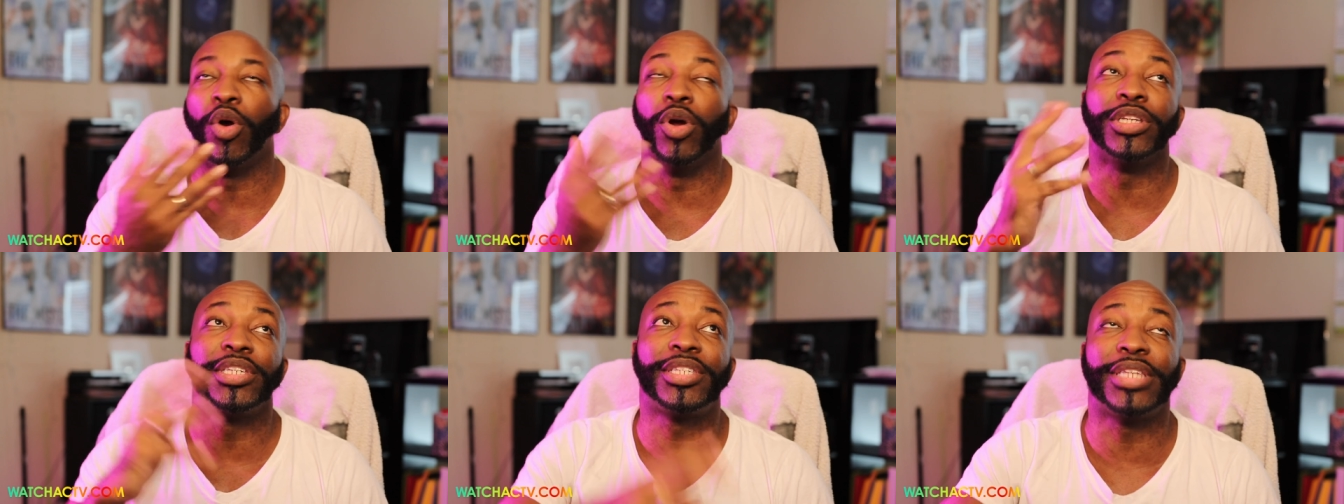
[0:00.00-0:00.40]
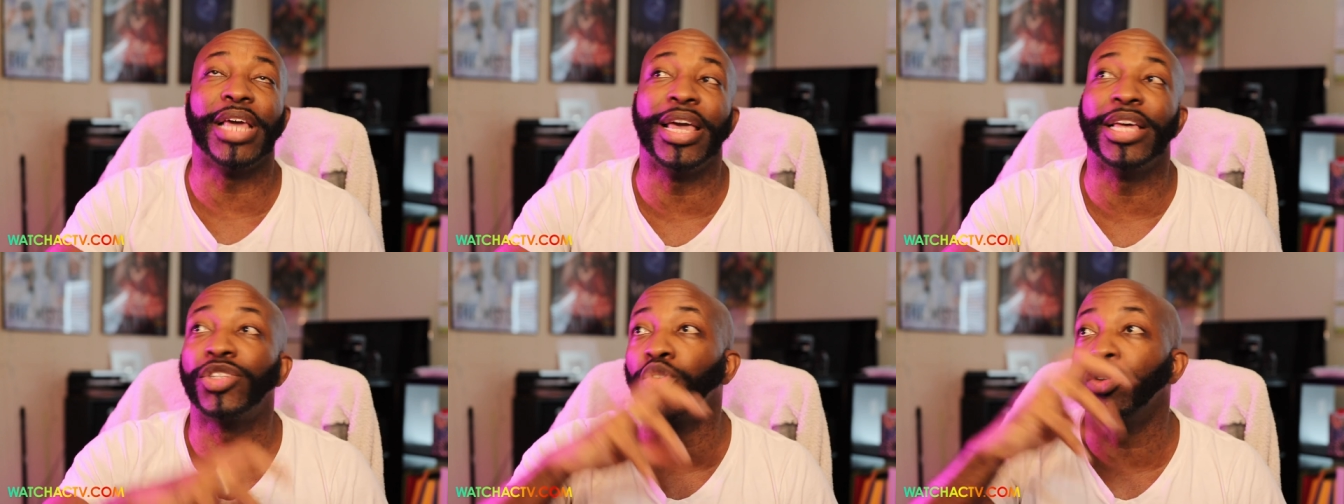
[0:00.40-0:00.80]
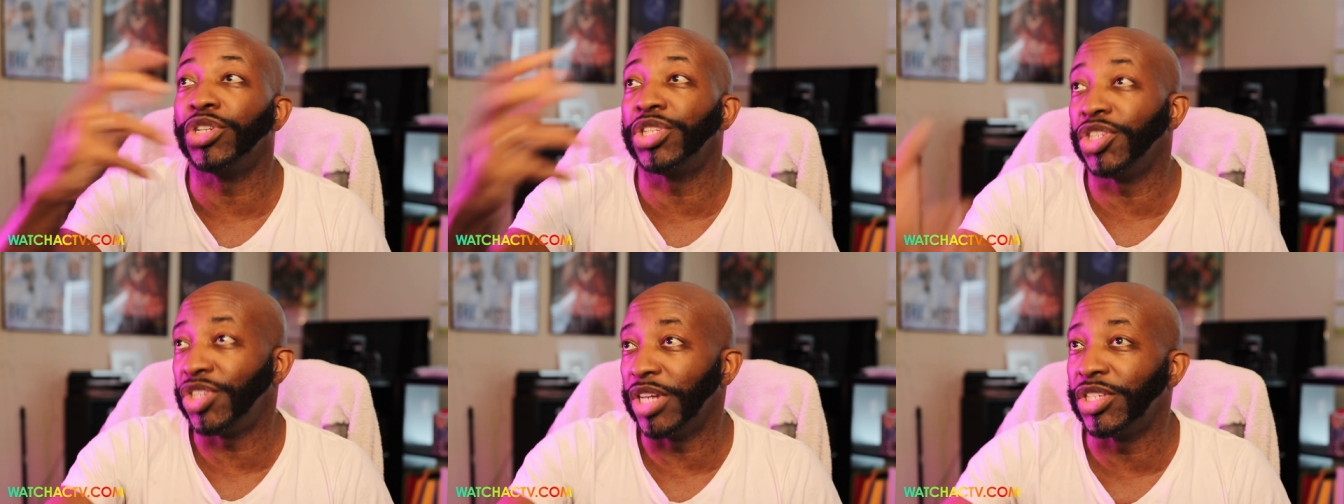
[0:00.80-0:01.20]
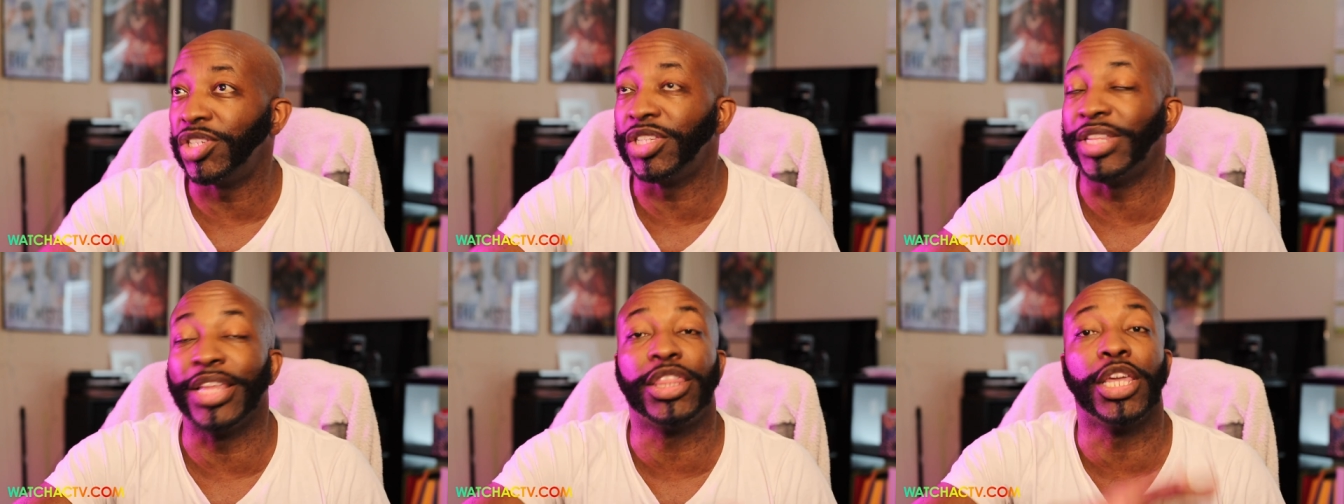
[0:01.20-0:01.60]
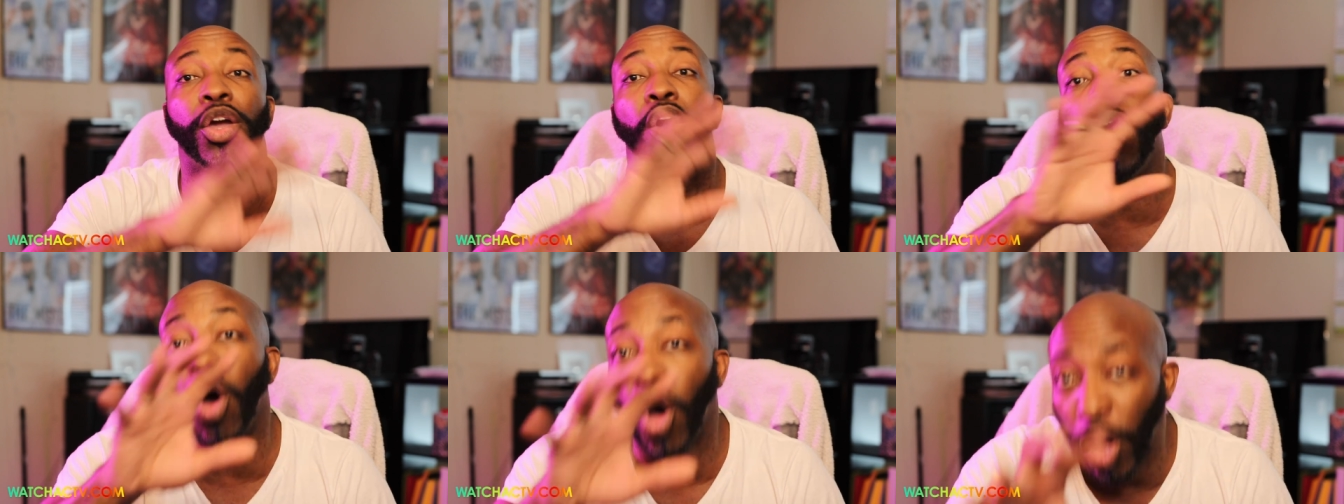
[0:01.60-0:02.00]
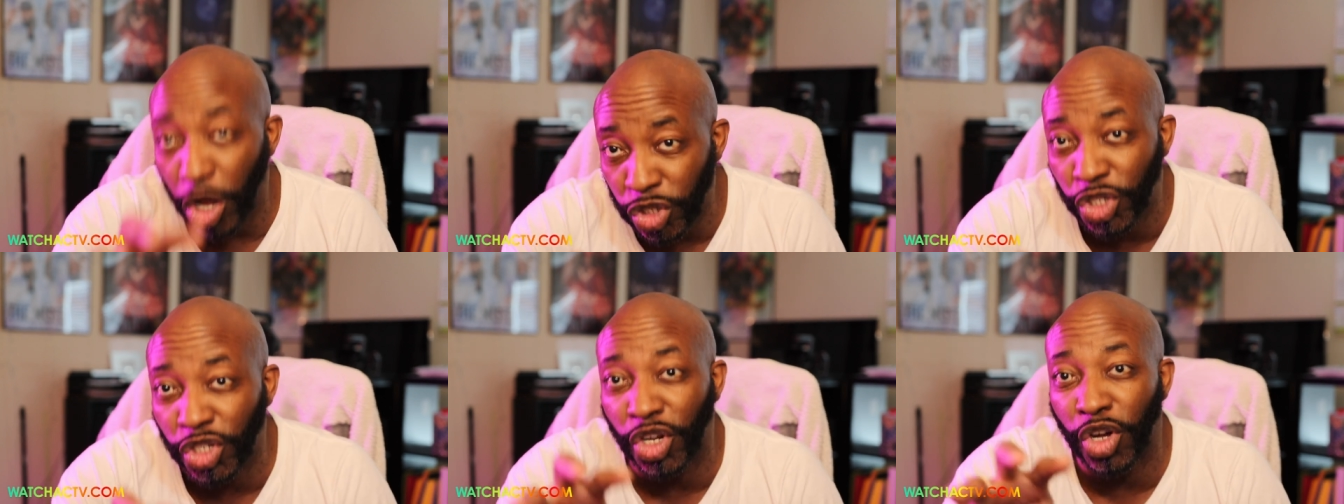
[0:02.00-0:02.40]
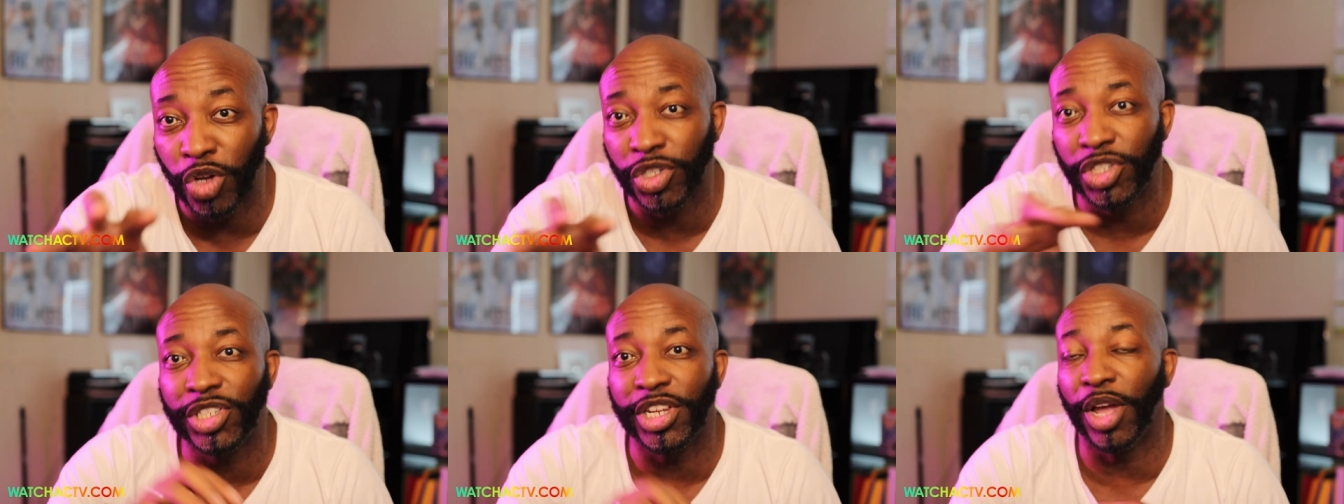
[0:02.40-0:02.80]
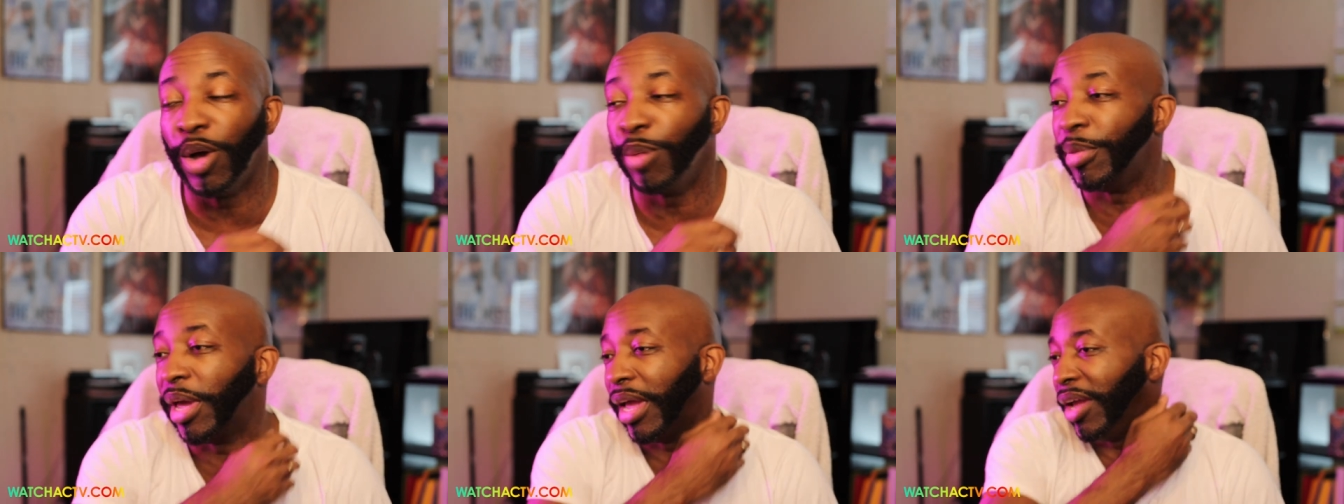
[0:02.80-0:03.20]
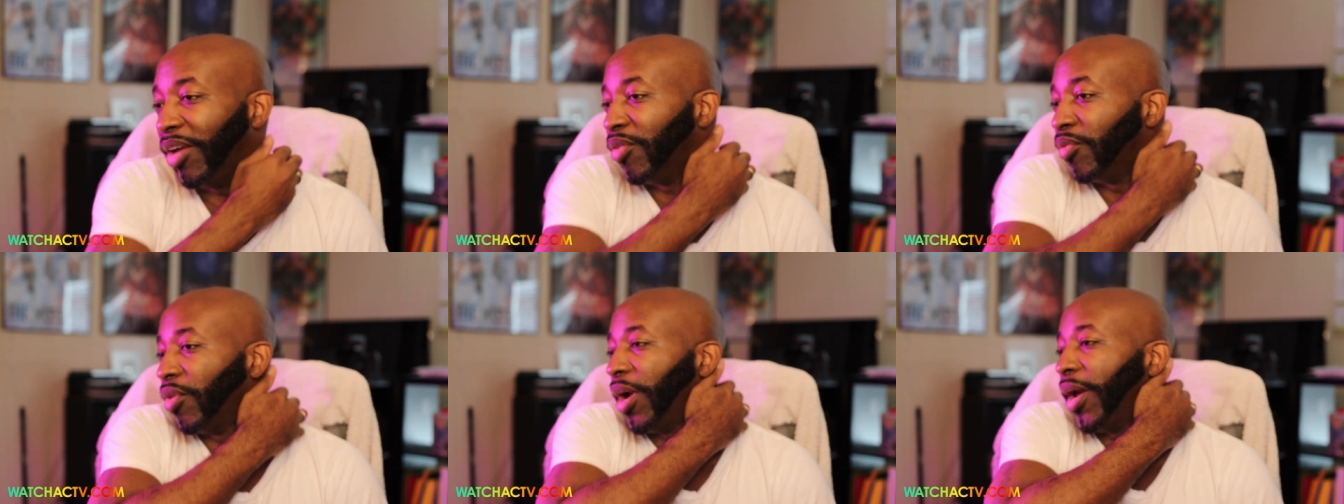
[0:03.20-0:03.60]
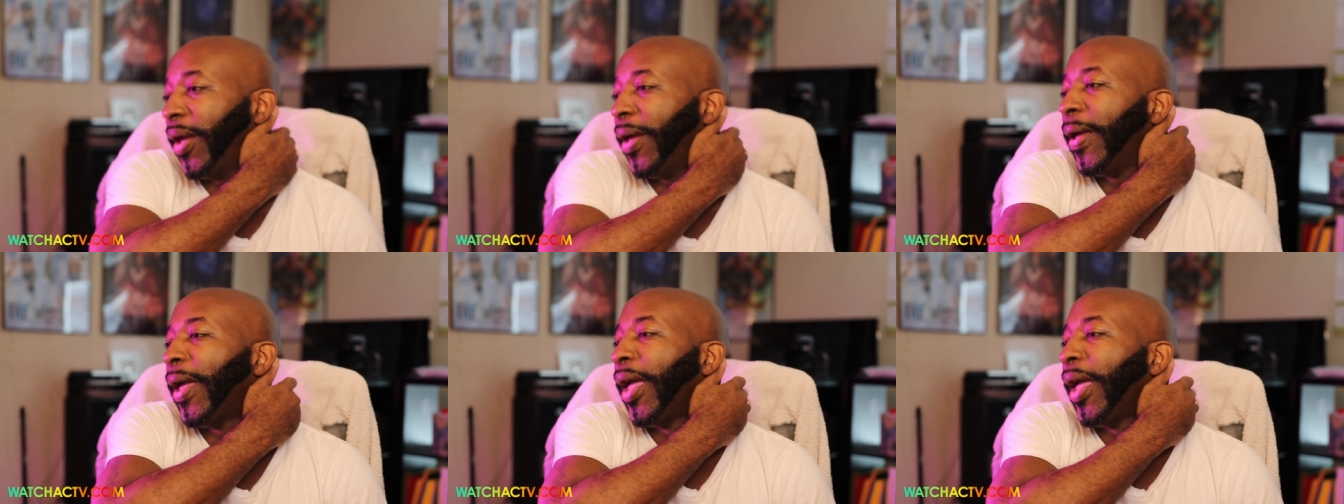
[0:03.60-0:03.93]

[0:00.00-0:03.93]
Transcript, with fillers: or says or suggests that they all should go stalemate, right?